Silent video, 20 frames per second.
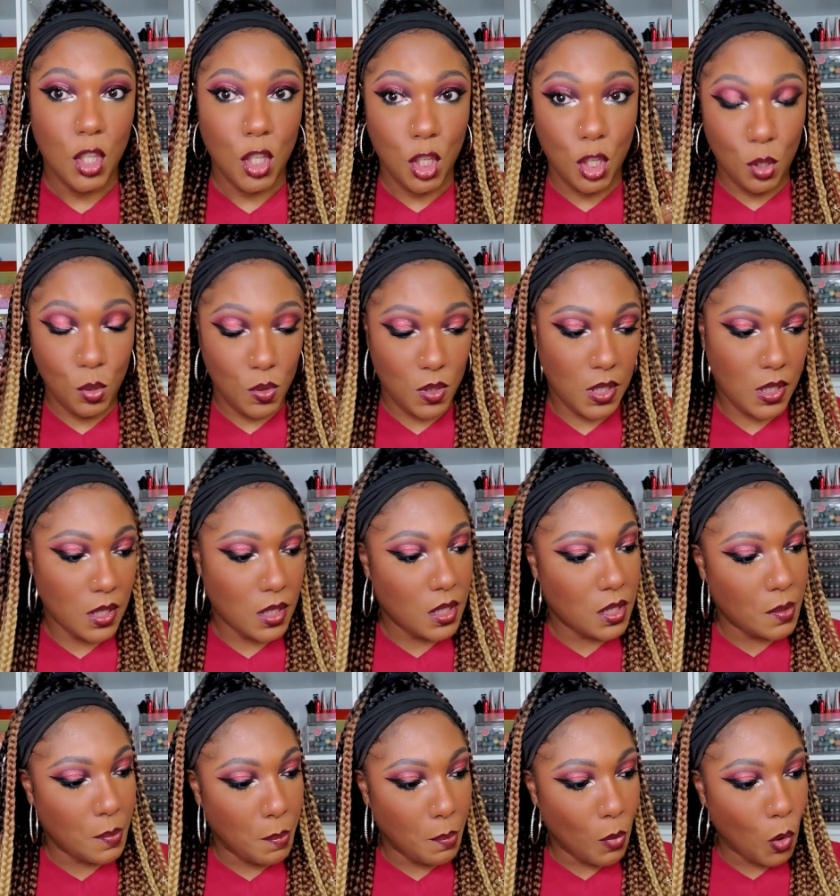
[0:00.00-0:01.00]
use it
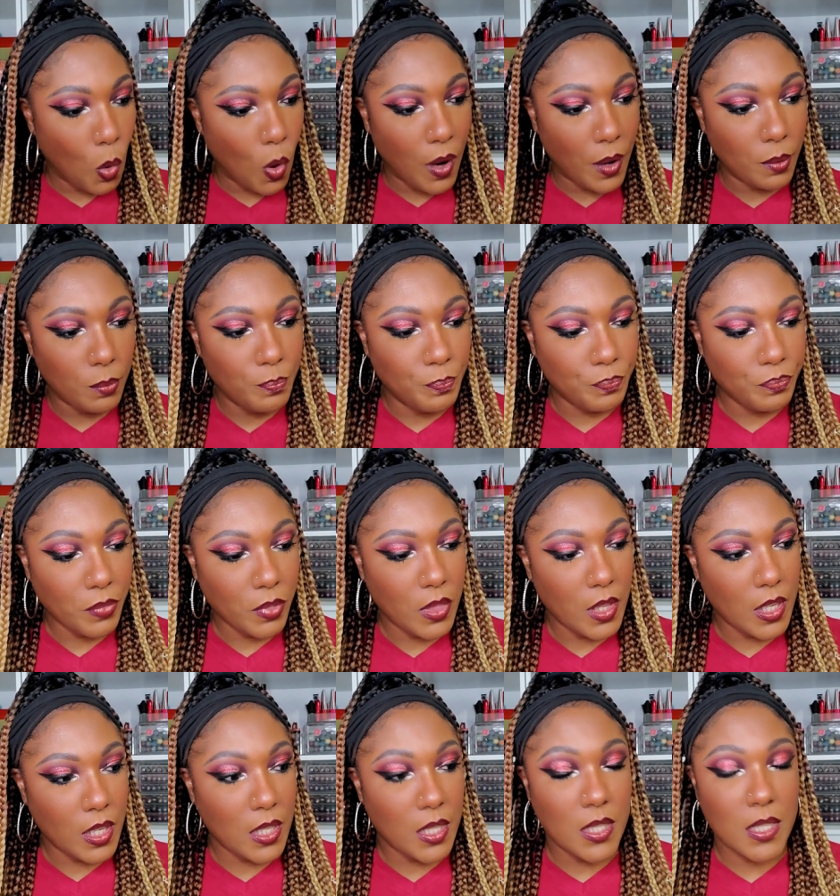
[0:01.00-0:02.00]
some more.
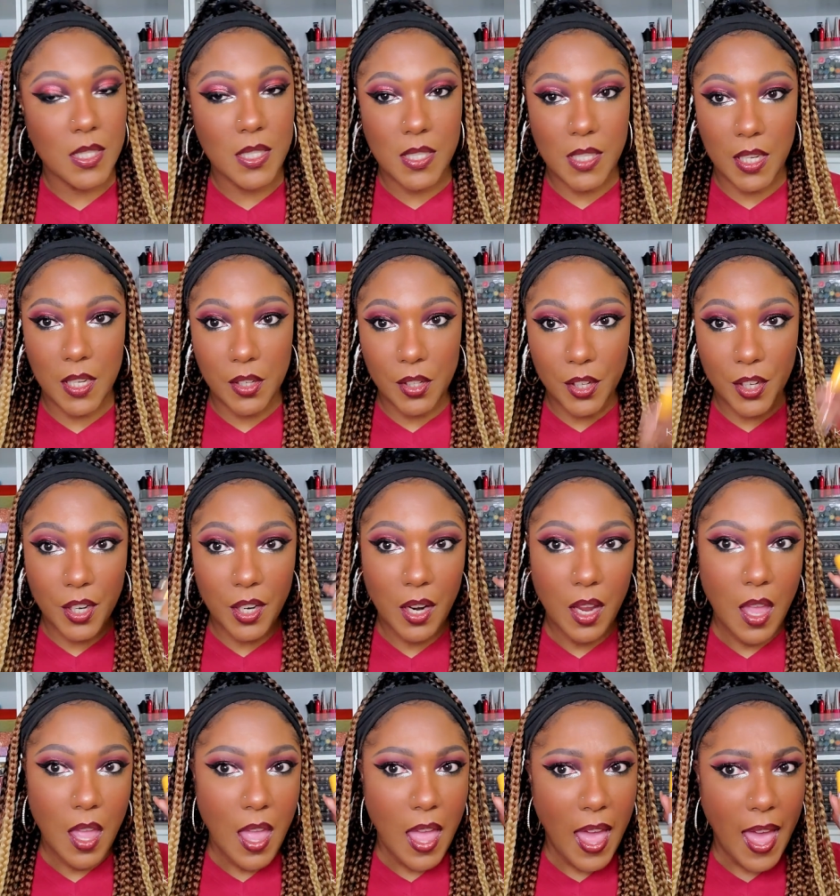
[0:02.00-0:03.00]
The concealer,
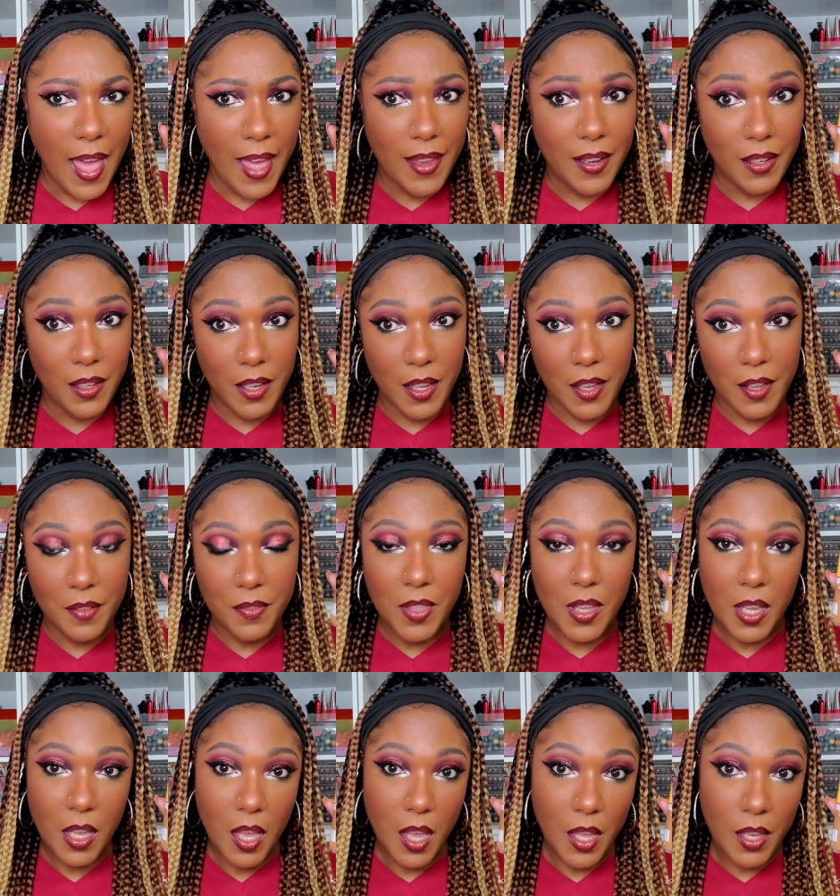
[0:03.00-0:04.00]
I love
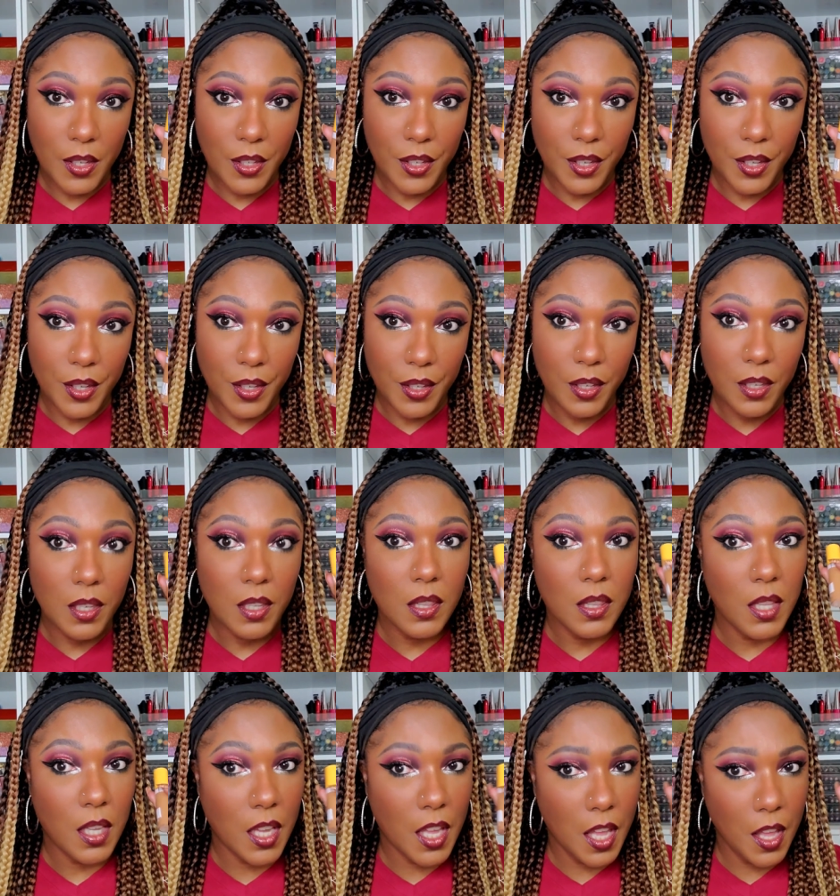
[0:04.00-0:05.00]
the color.
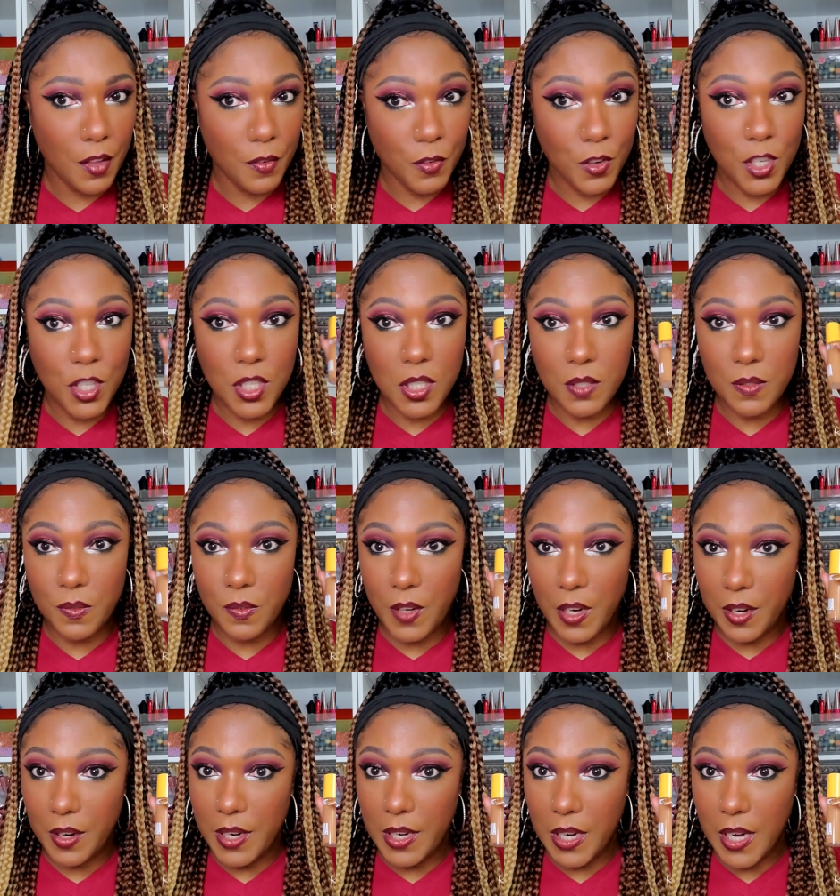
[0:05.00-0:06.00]
The coverage is
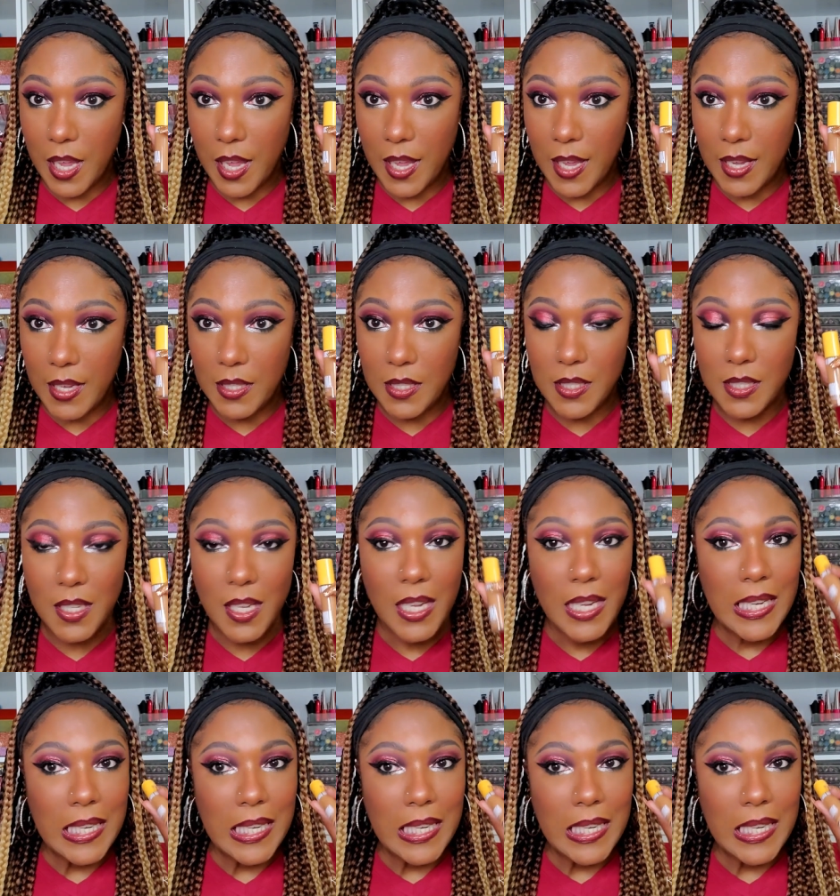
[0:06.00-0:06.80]
very nice.